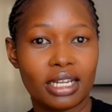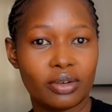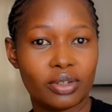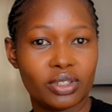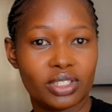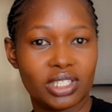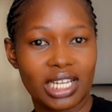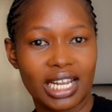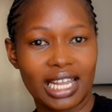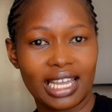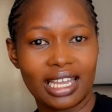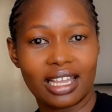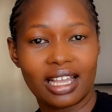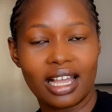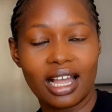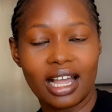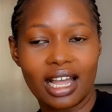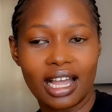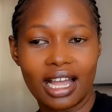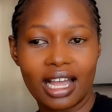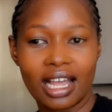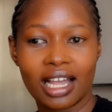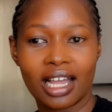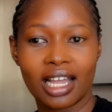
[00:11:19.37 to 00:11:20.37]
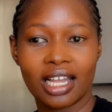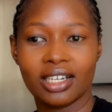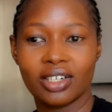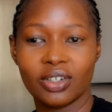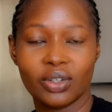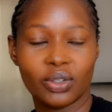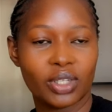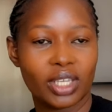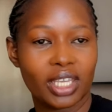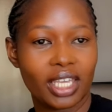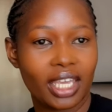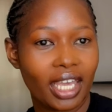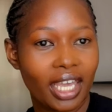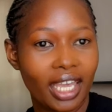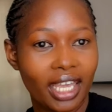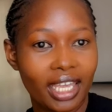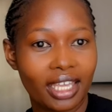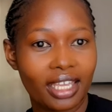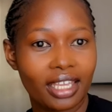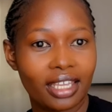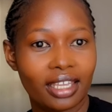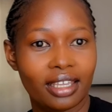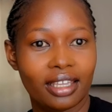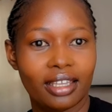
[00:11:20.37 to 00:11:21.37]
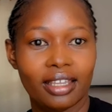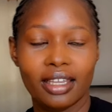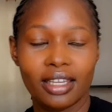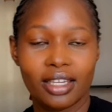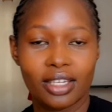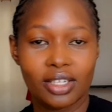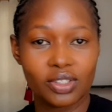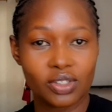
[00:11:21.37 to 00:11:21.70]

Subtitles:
I was like, ah, okay,